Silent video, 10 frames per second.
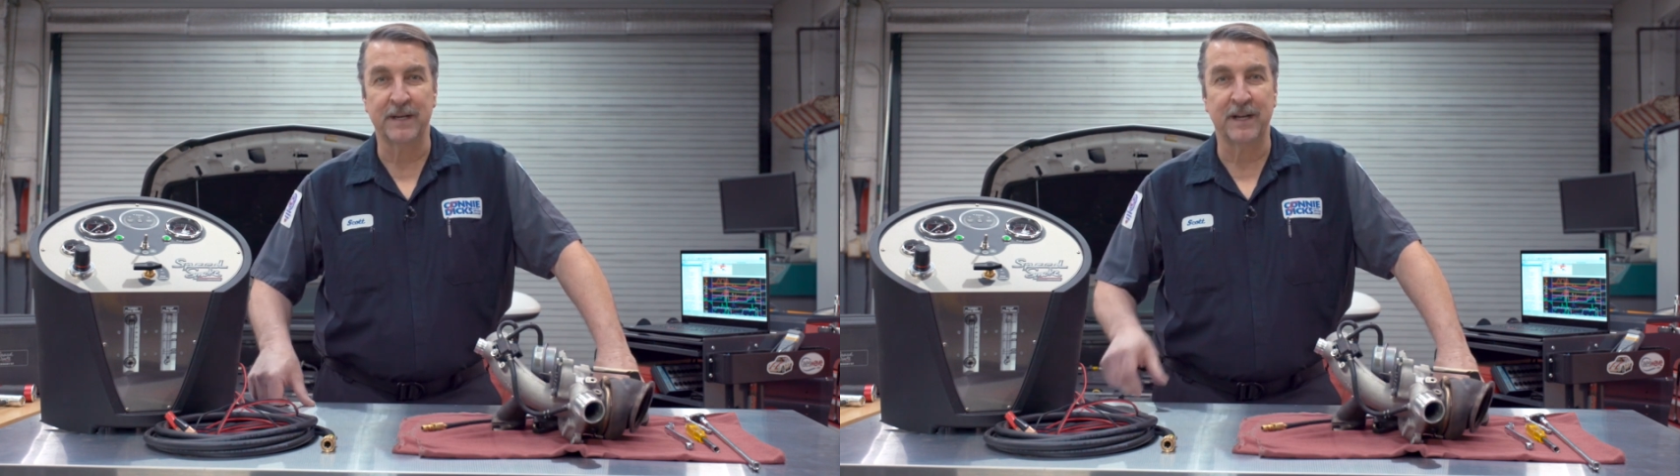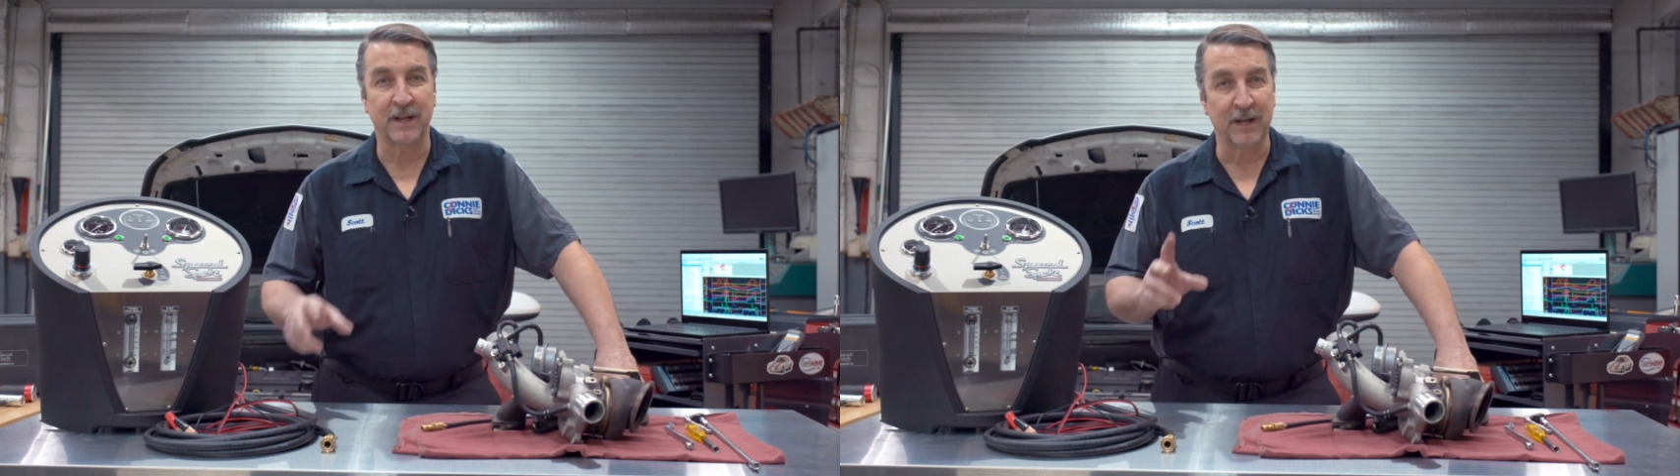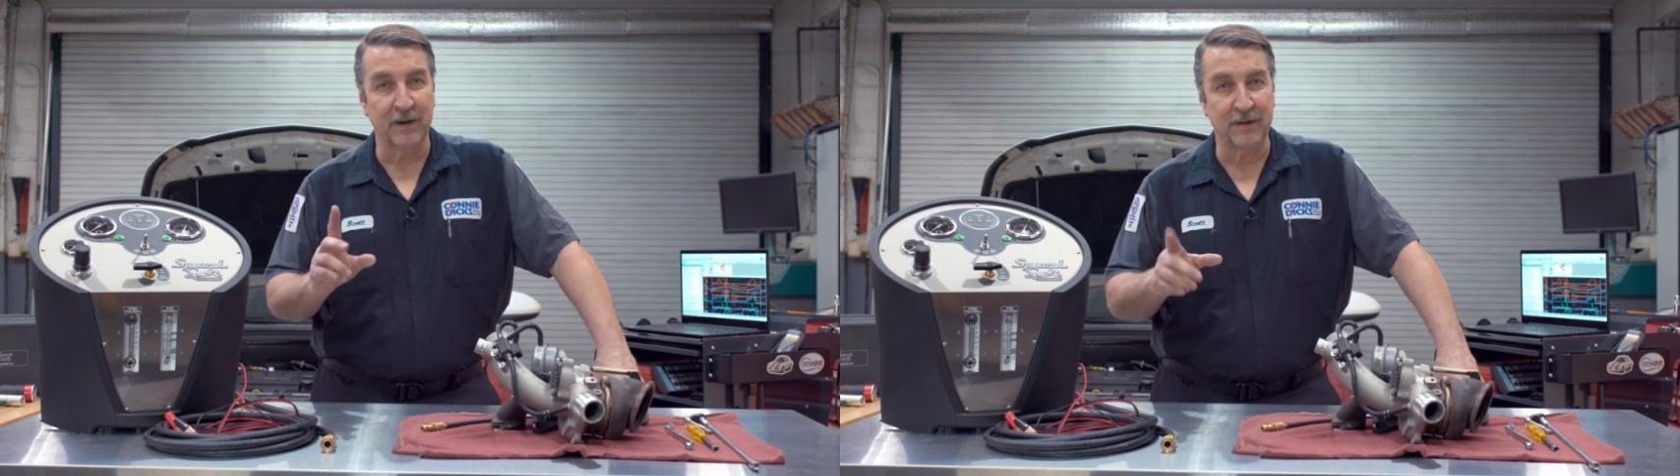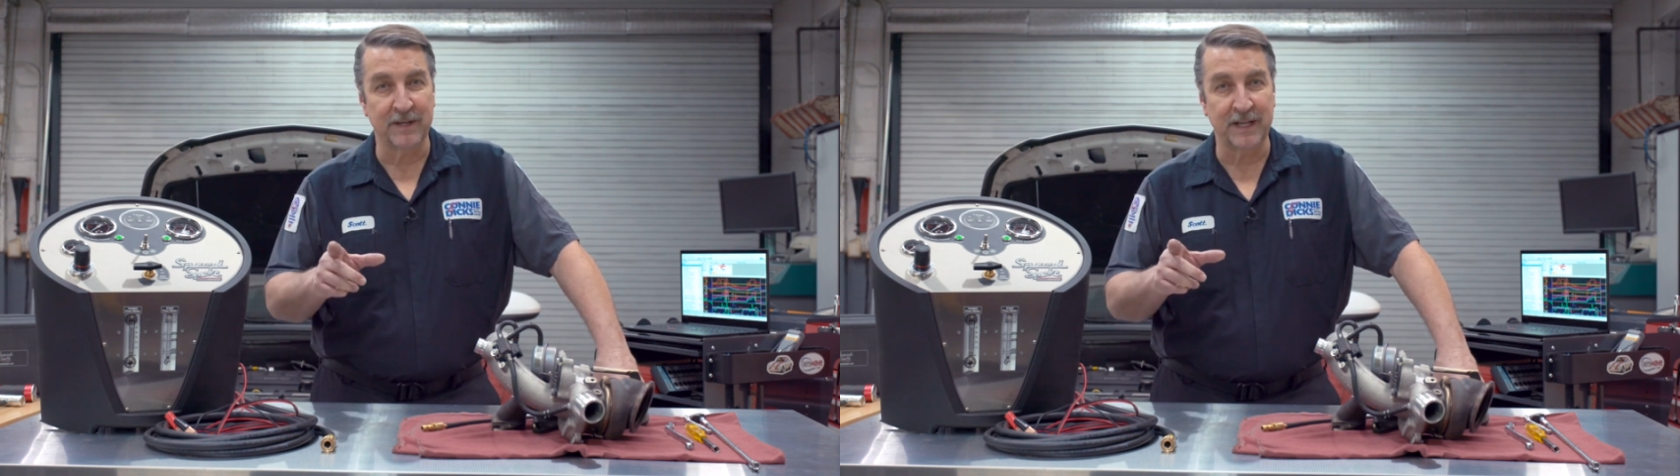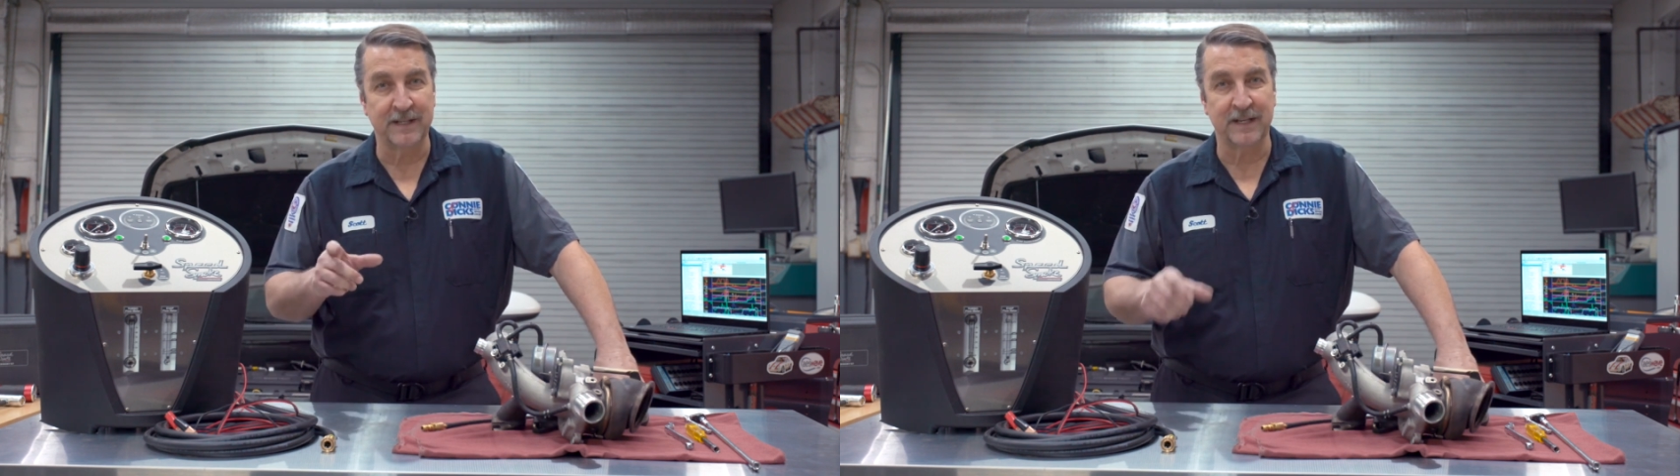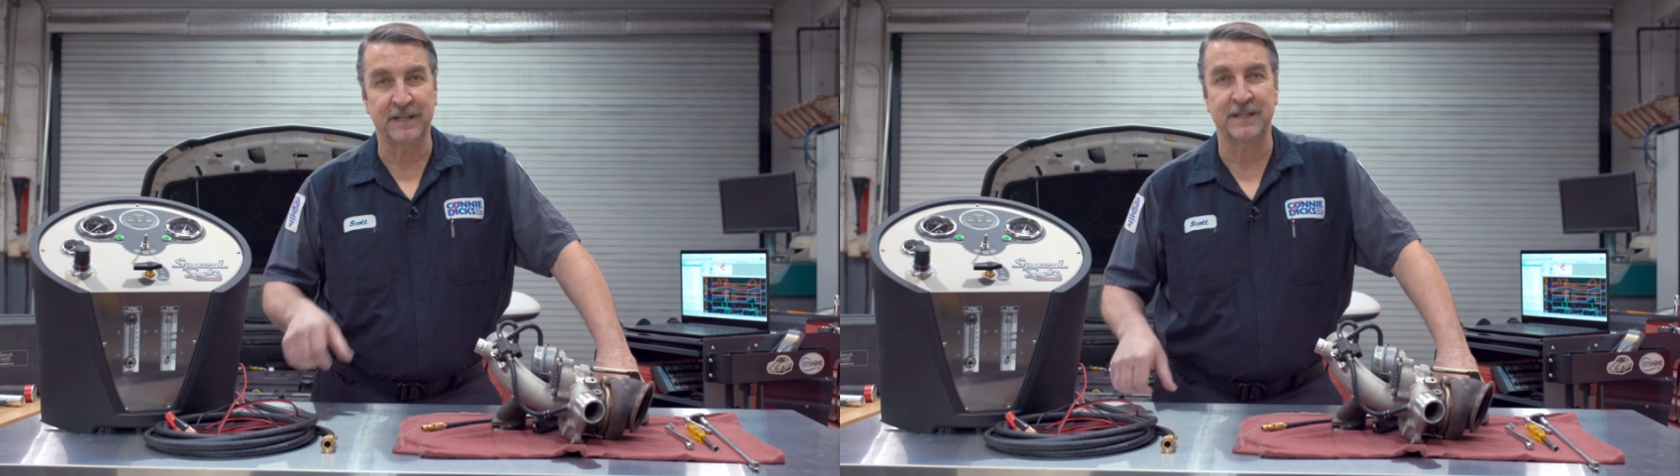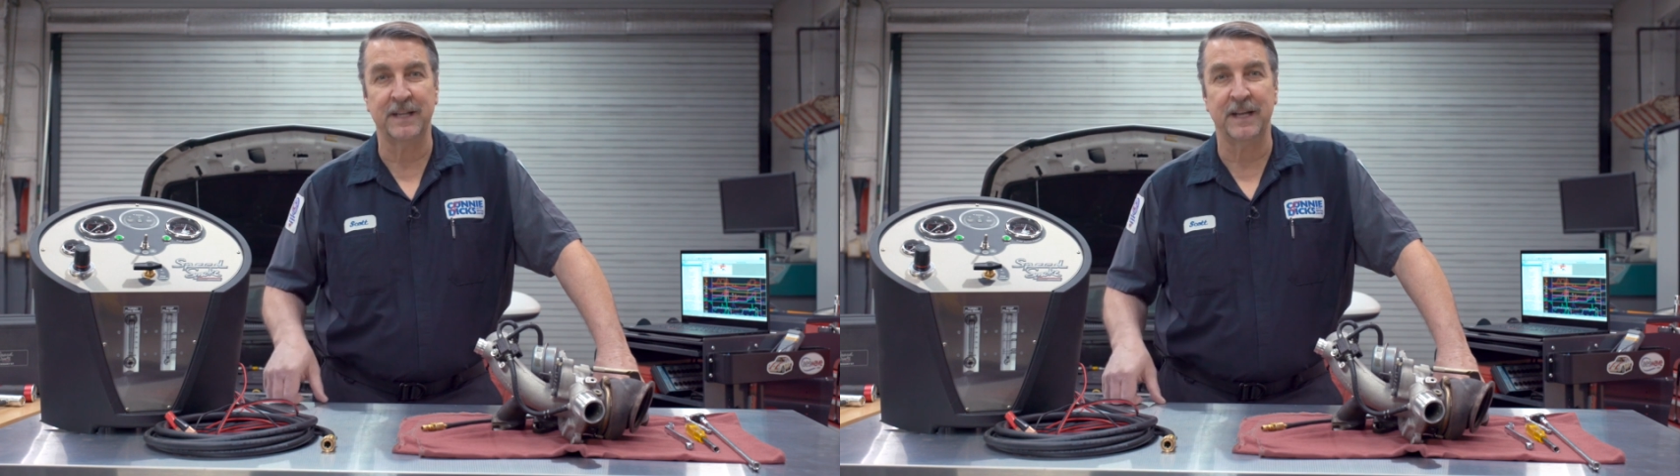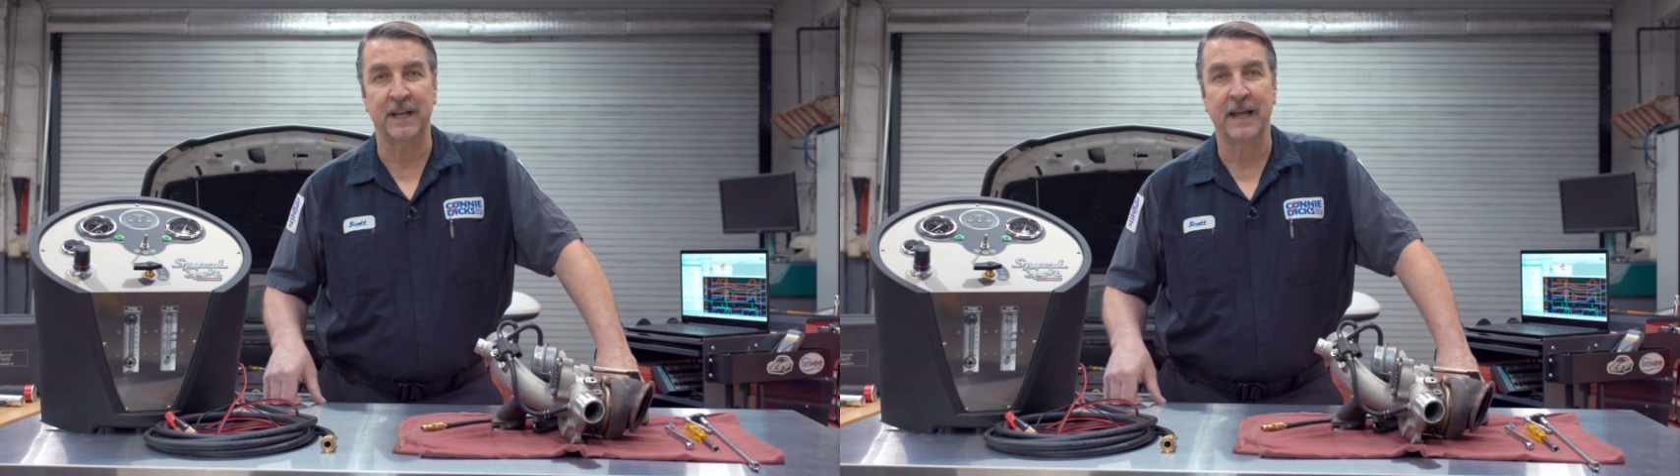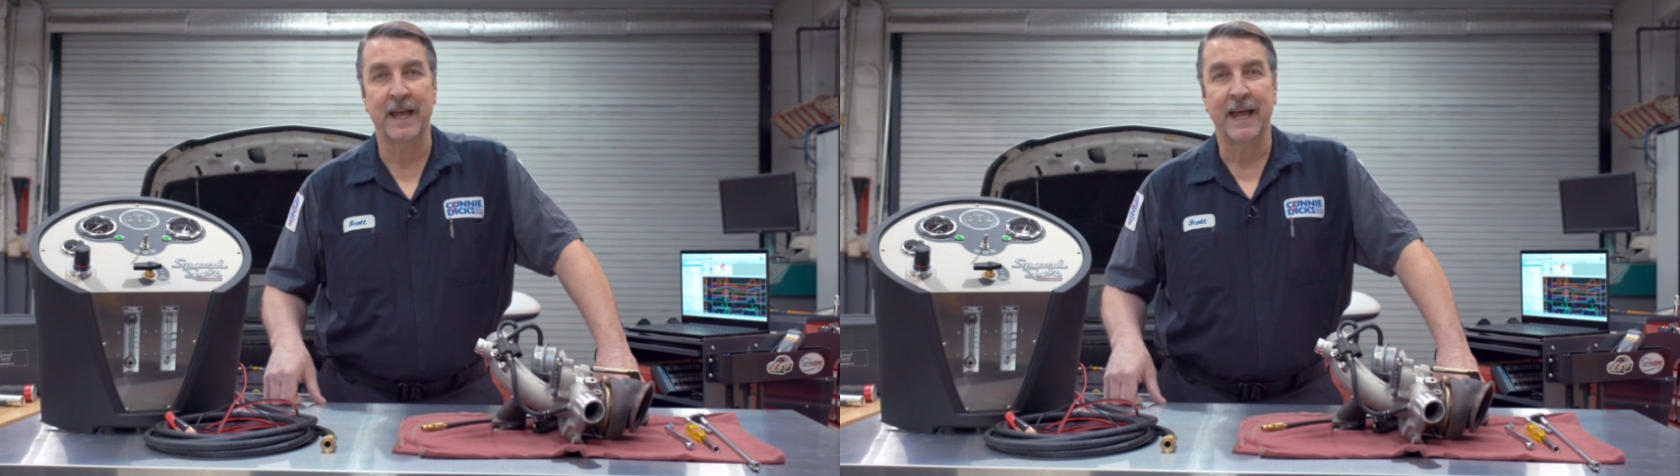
to declare the DTC